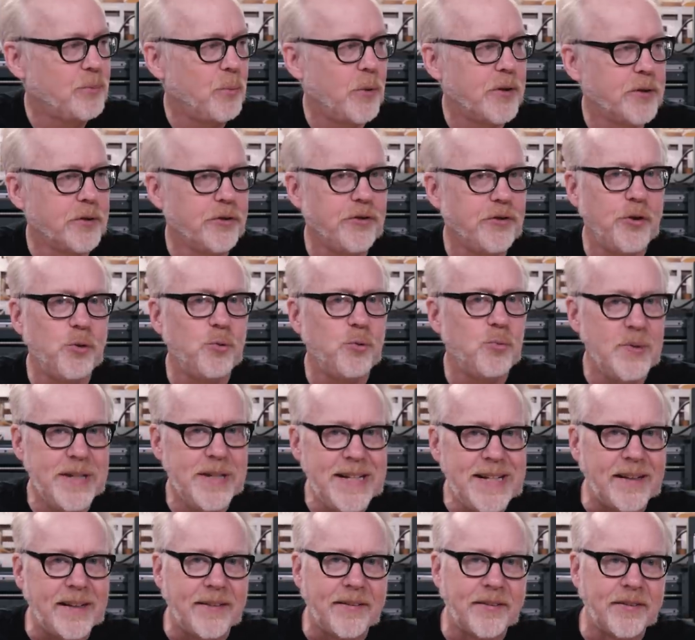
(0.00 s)
one or two
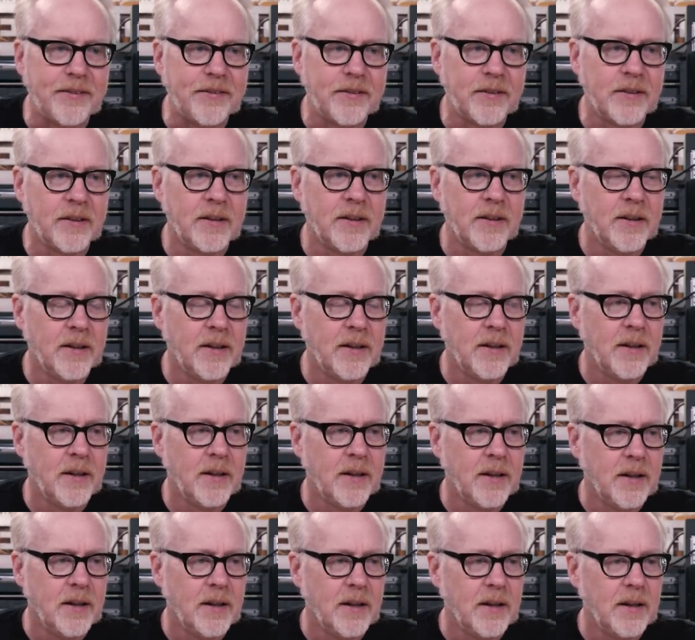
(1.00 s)
weeks.
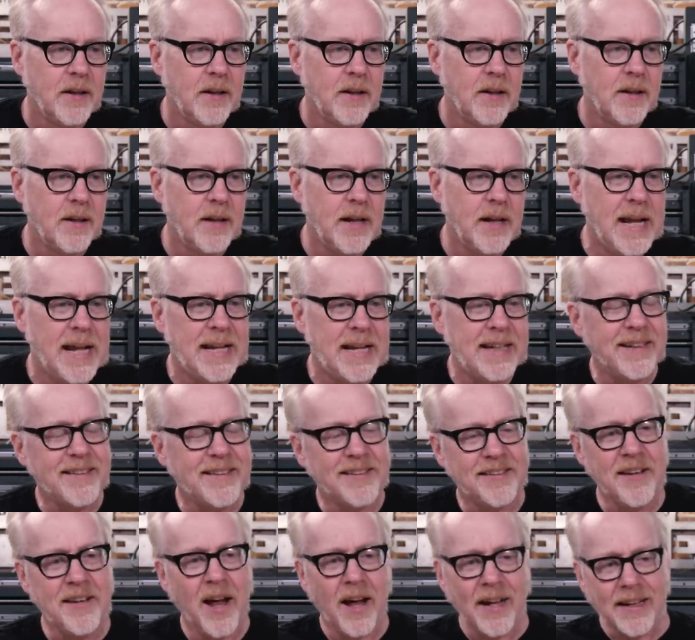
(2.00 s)
And
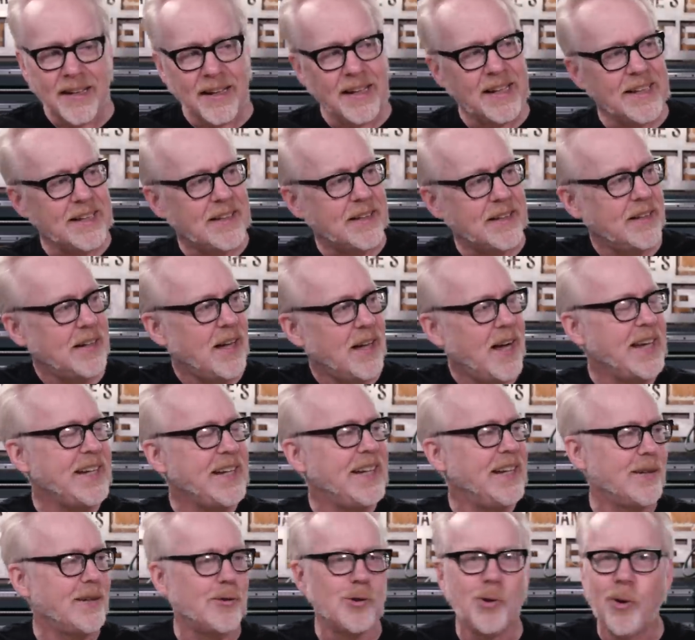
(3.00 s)
it's not like I
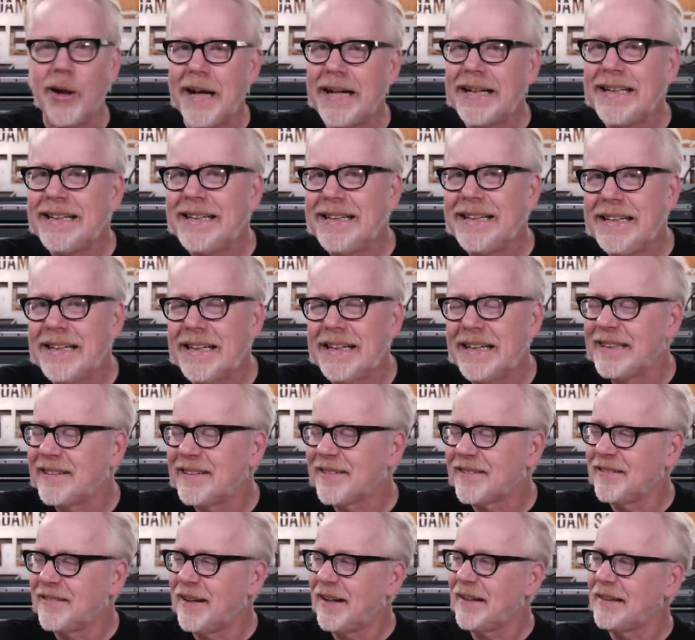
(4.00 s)
get cranky and
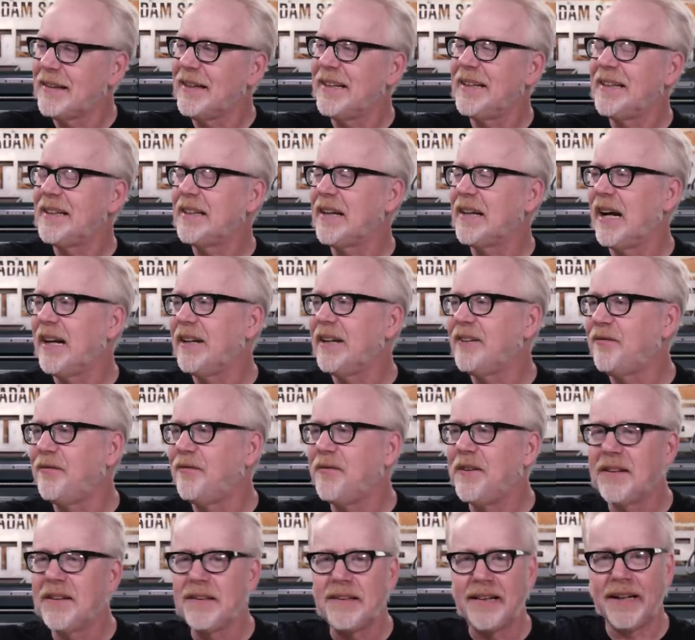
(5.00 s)
it's not like I
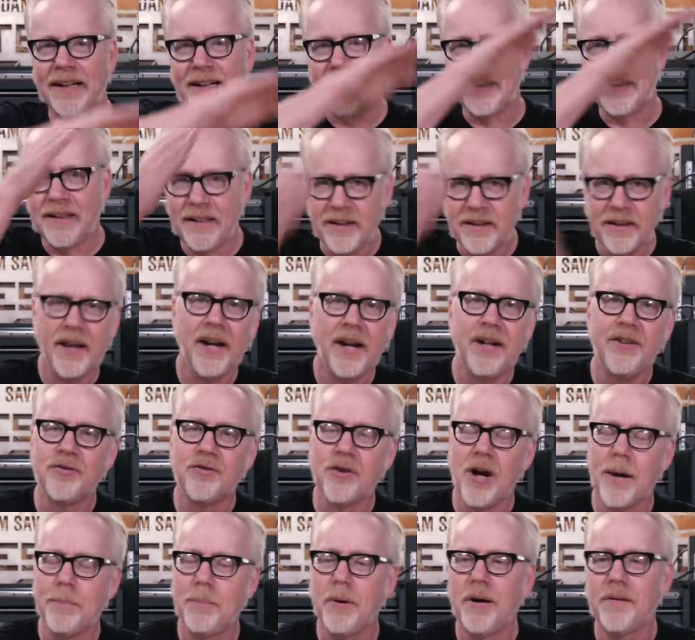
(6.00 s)
feel like it, I
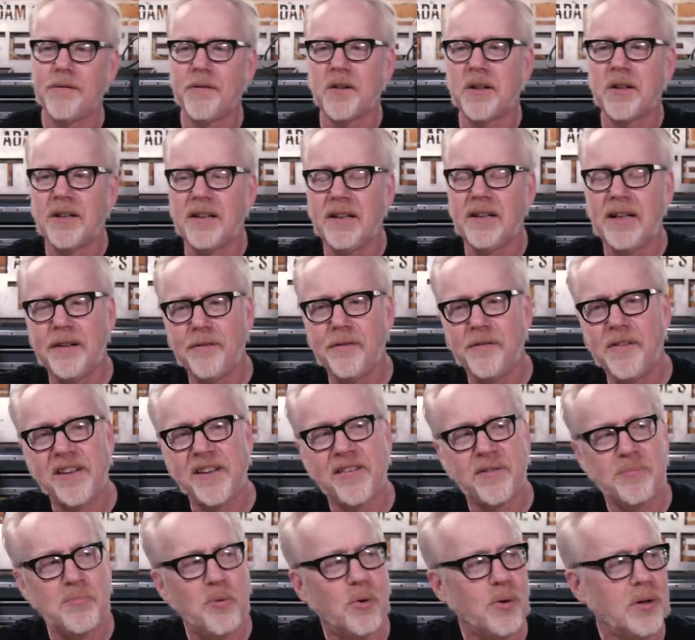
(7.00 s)
drop off a cliff.
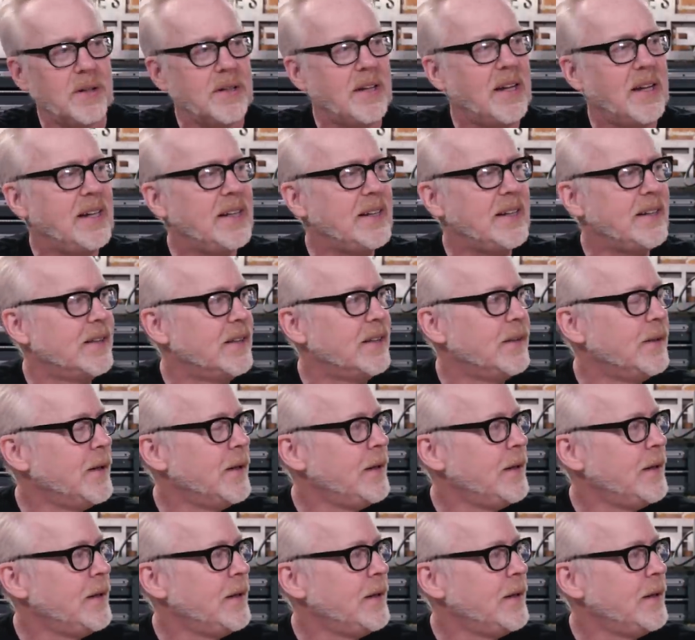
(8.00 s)
It's more like